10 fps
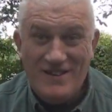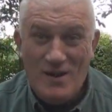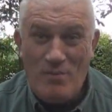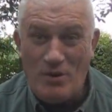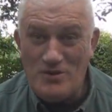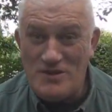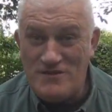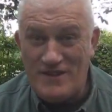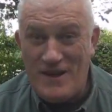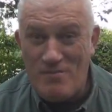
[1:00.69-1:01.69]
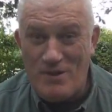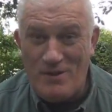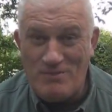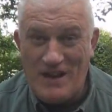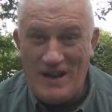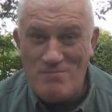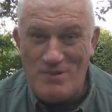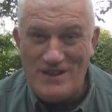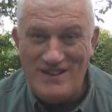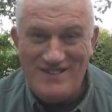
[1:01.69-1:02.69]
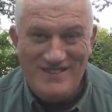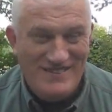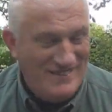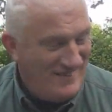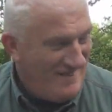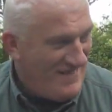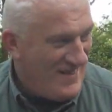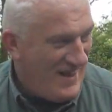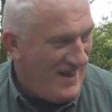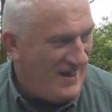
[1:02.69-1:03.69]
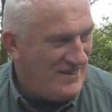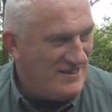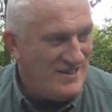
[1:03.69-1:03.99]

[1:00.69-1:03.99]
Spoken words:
Apologies for that, but I'm glamping, and